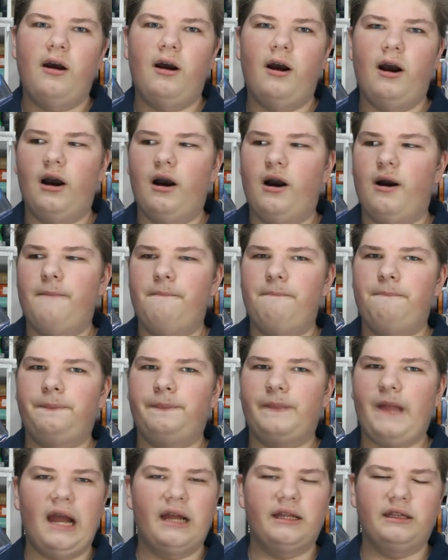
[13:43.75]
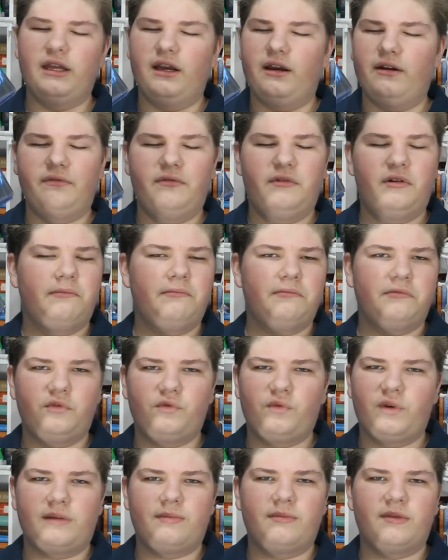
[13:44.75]
I love
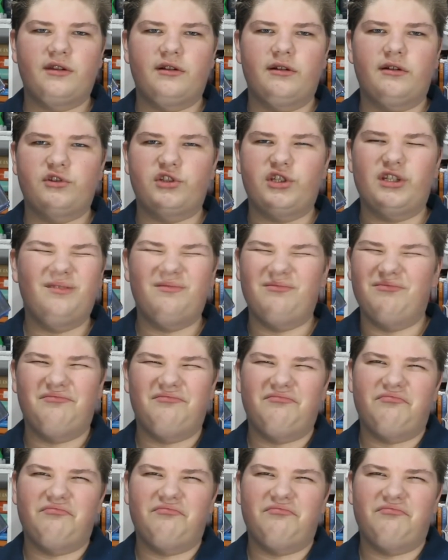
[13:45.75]
Greek mythology and